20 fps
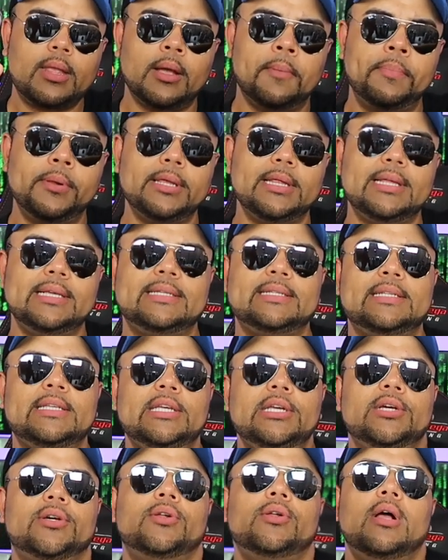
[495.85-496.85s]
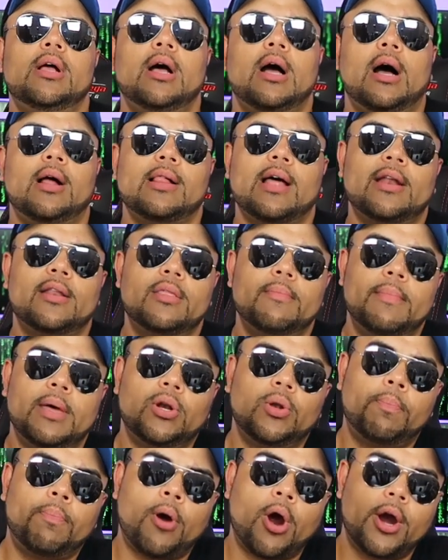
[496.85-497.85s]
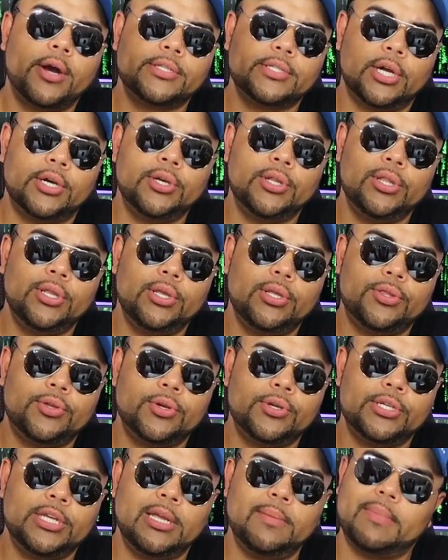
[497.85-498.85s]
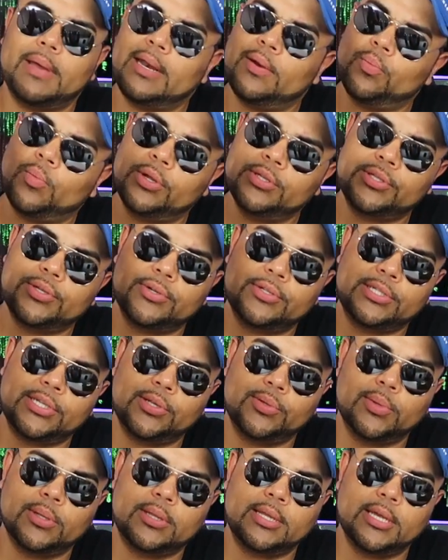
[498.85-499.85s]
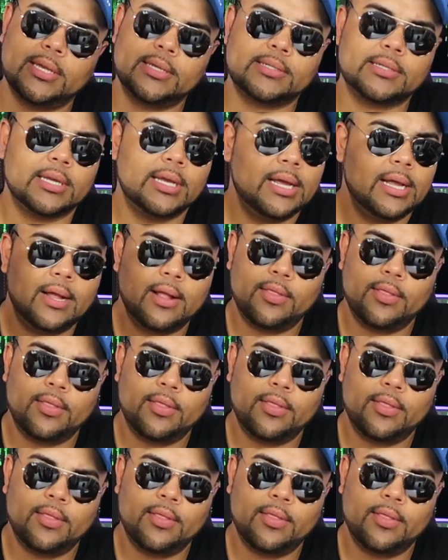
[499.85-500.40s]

completely seal a lot of the metal parts underneath your Jeep, and once they're sealed with this,